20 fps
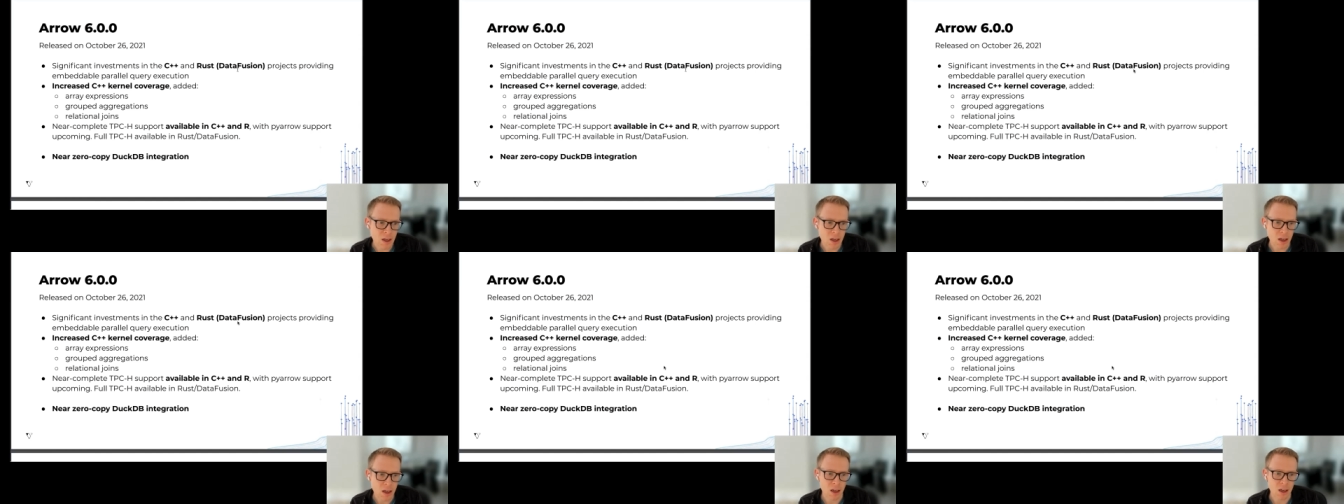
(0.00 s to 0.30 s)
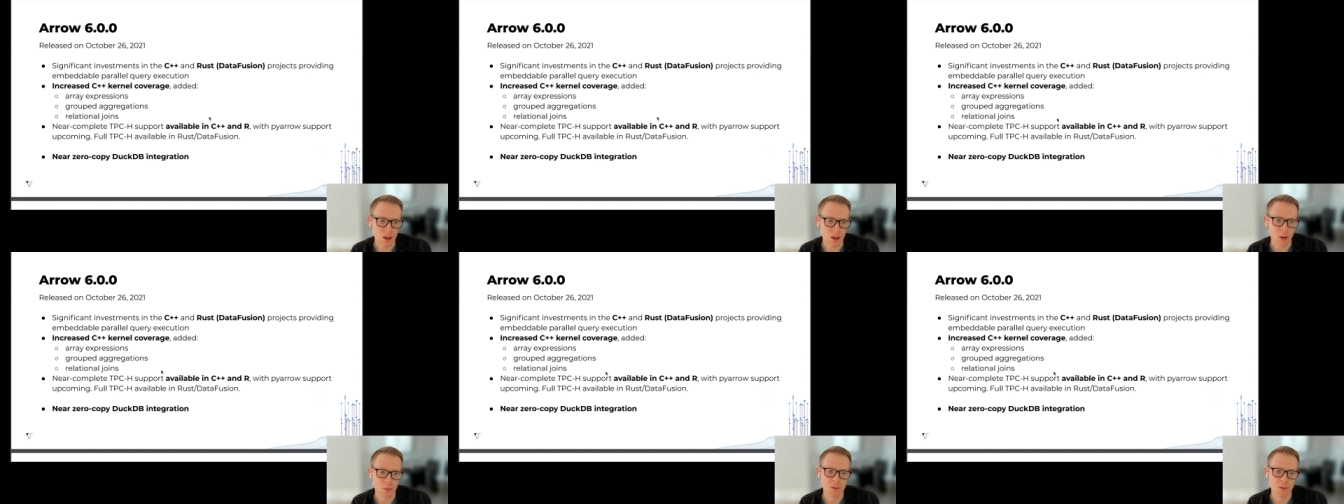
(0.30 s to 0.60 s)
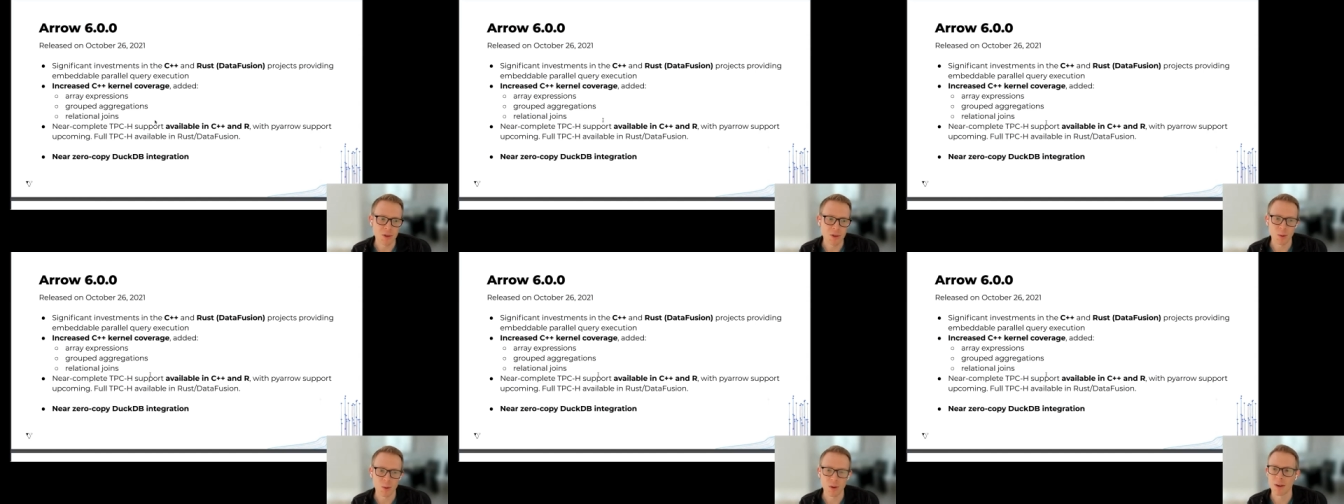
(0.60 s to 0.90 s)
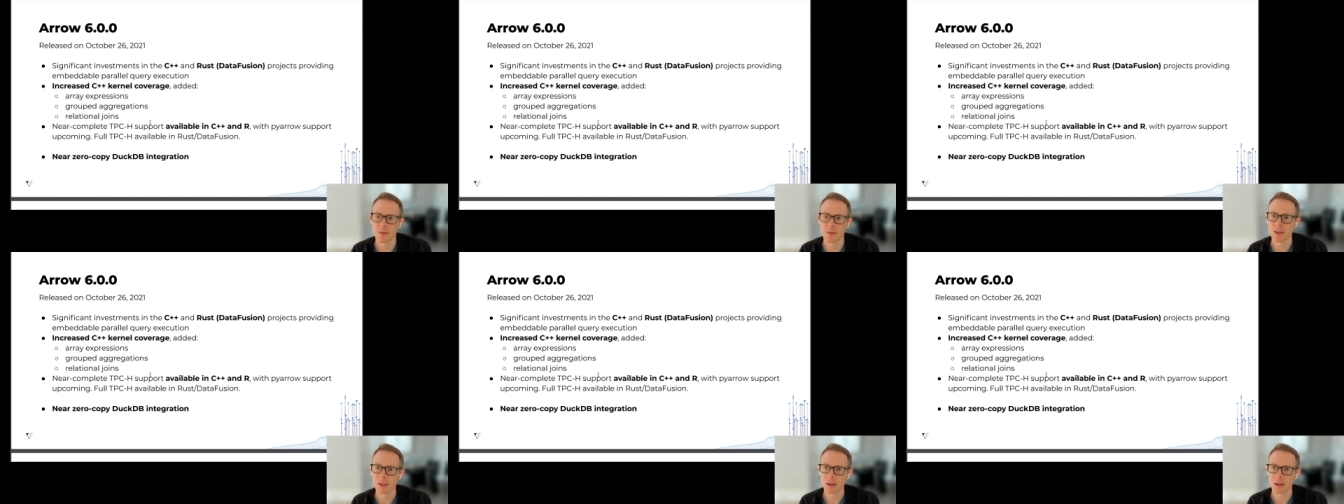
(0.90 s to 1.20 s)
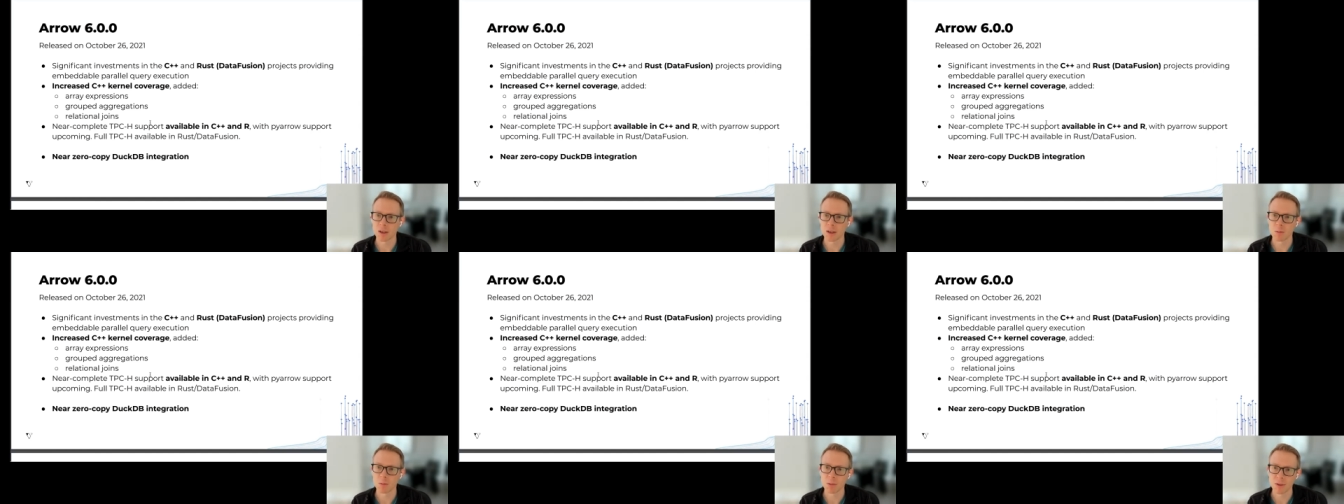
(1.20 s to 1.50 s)
Um, so we have
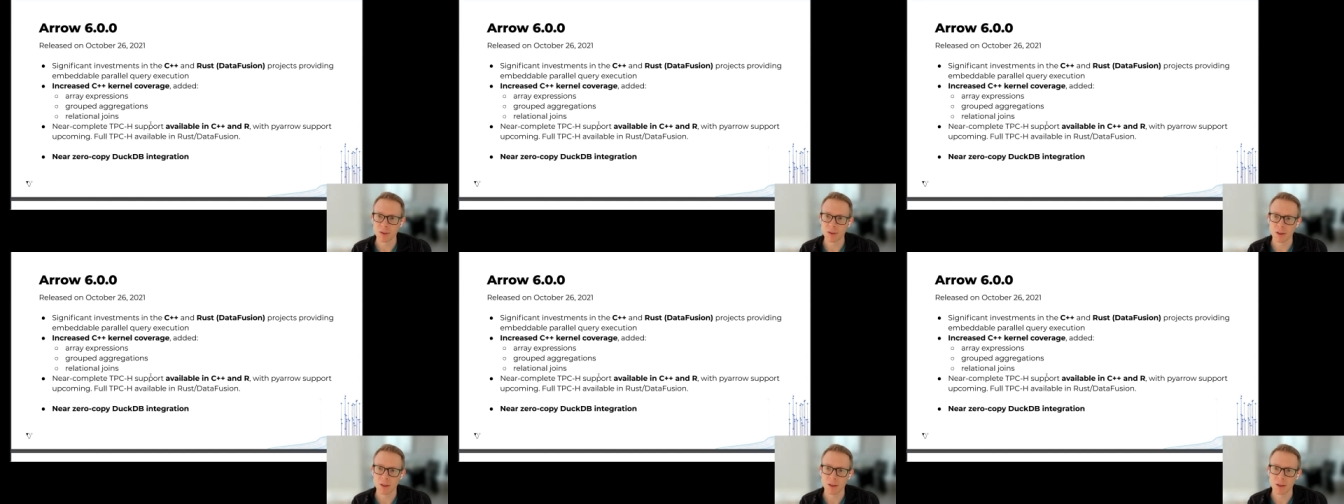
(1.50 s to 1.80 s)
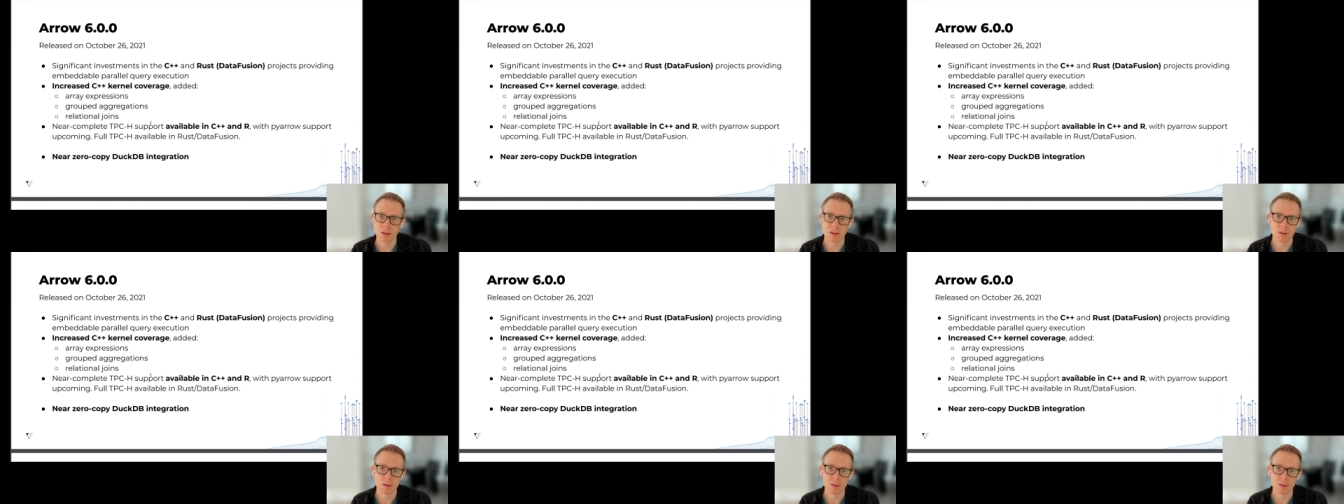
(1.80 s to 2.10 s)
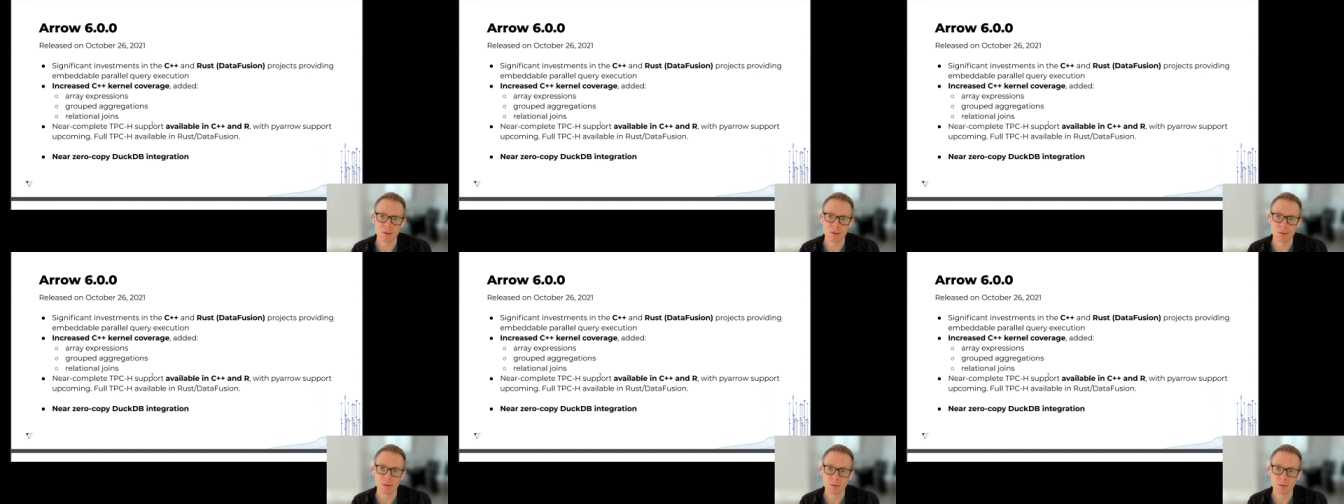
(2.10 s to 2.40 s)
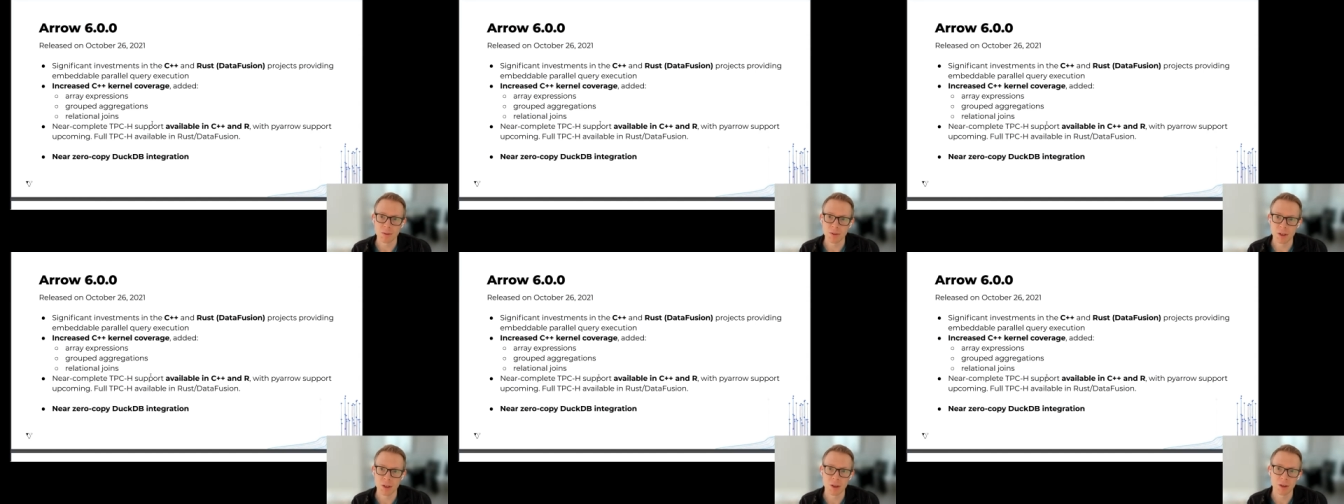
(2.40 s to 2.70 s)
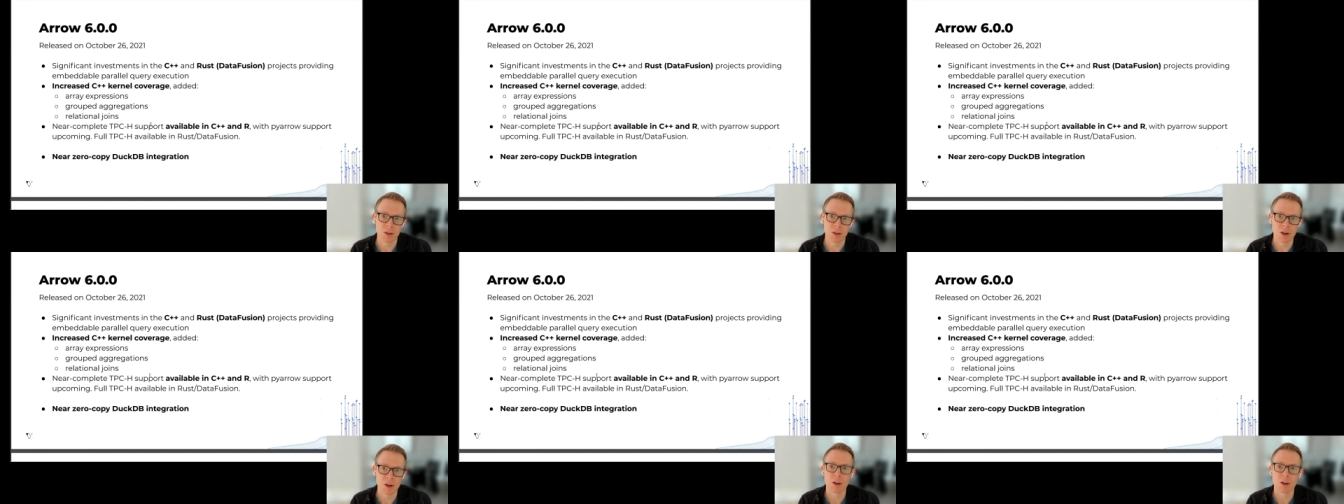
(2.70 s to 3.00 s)
near complete uh,
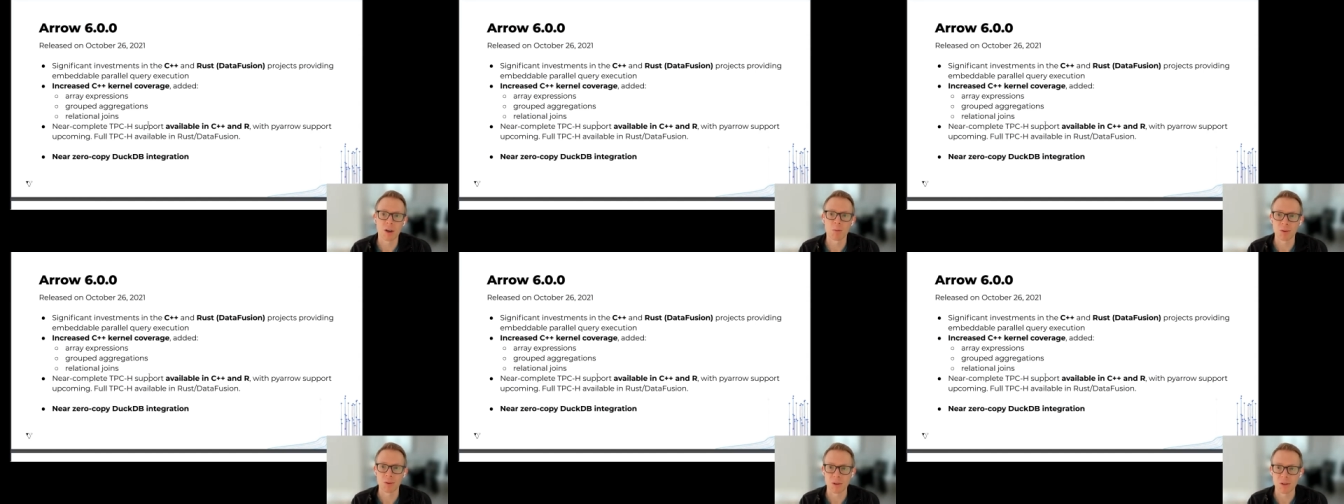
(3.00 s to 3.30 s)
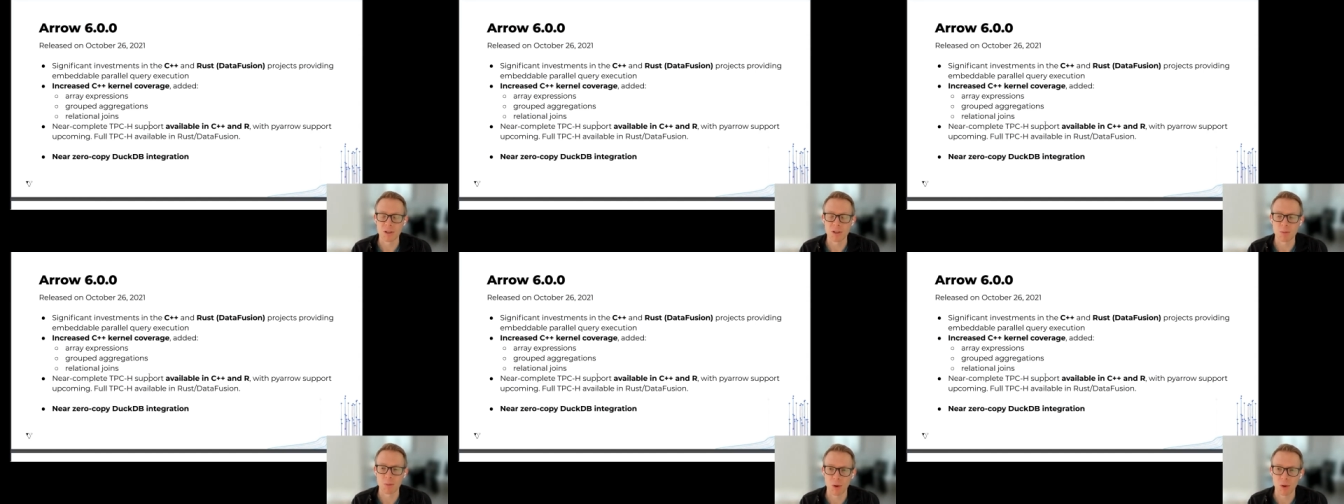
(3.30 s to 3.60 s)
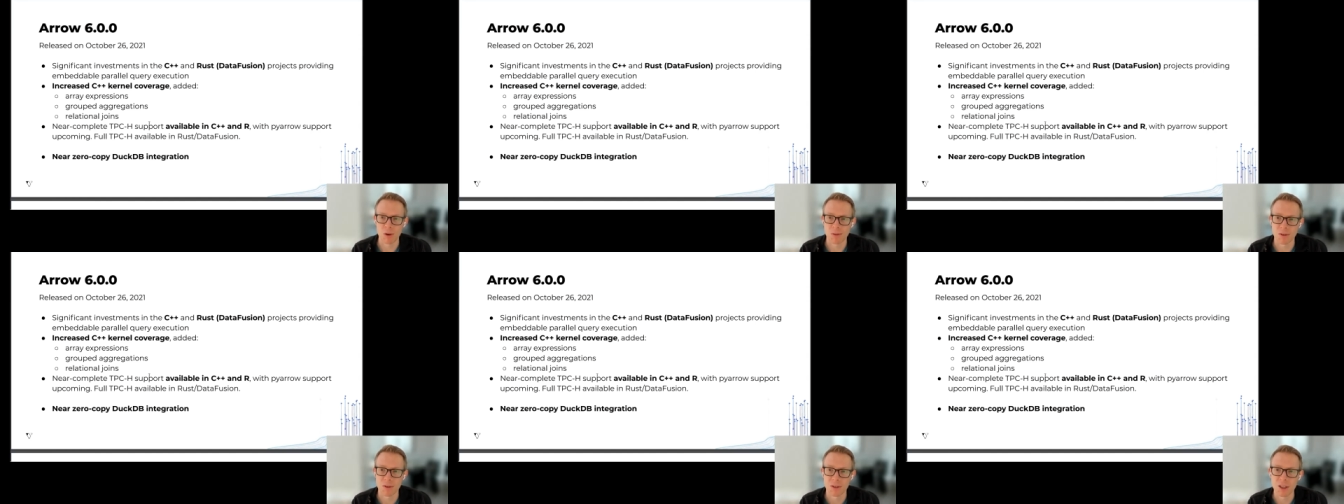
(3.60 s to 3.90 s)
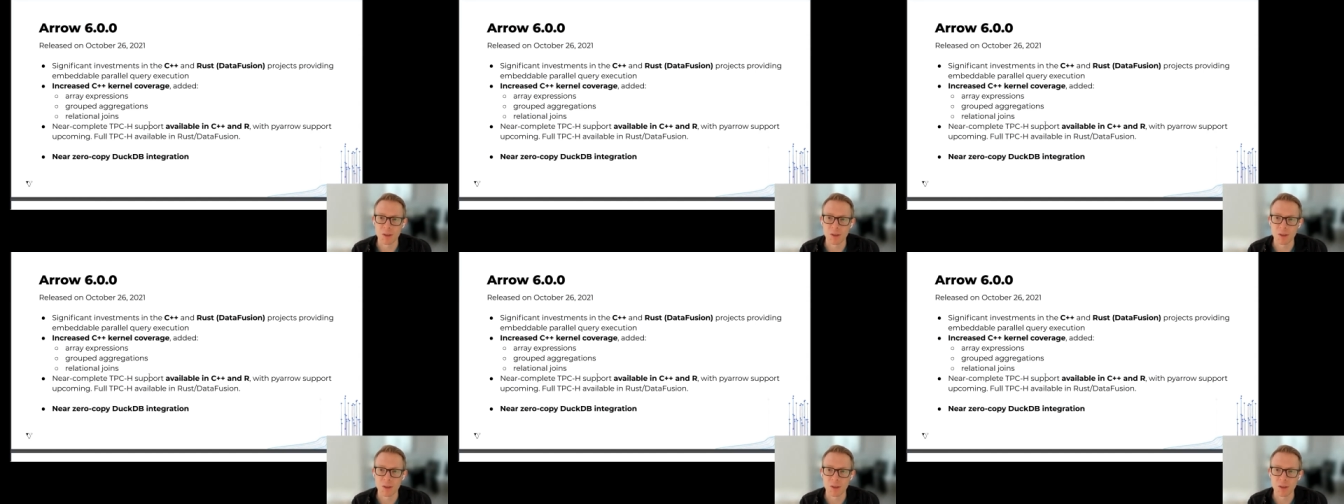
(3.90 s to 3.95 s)
near complete support for